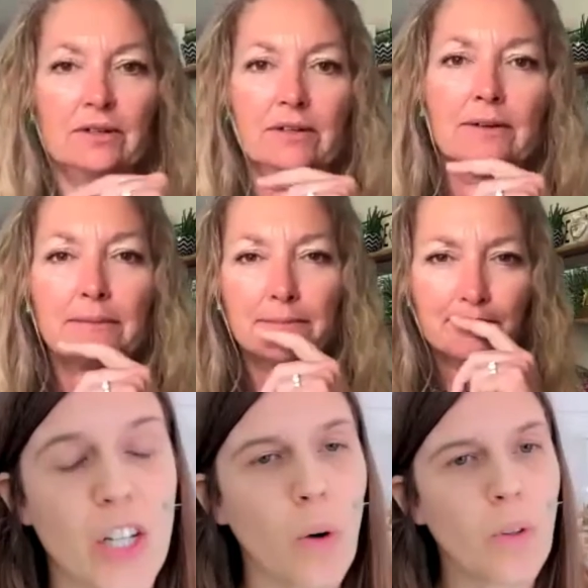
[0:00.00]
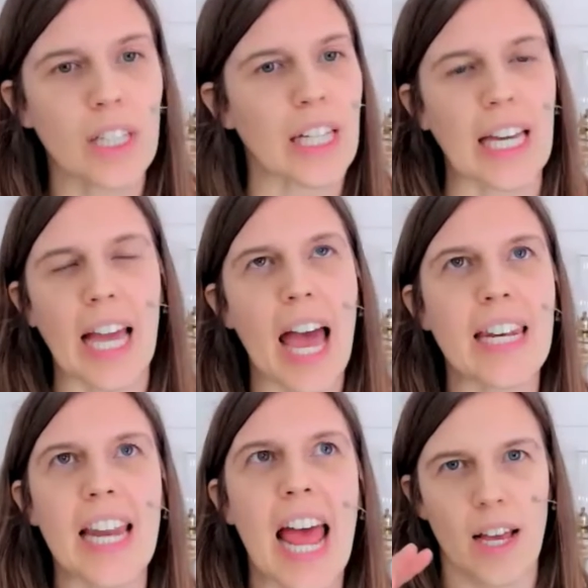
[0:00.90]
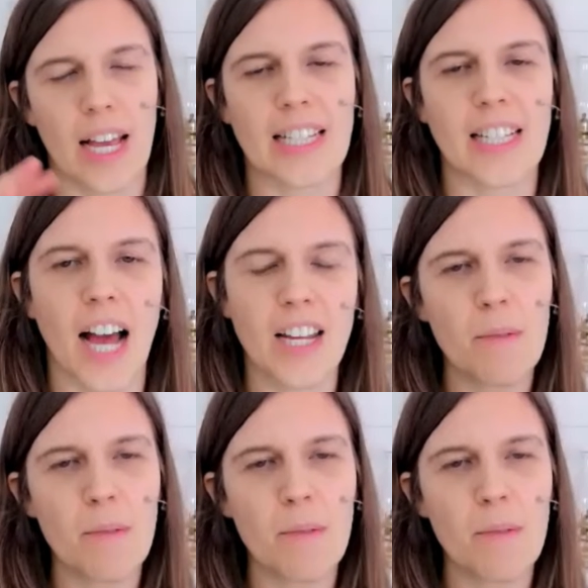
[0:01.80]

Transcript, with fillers: yeah totally and it's kind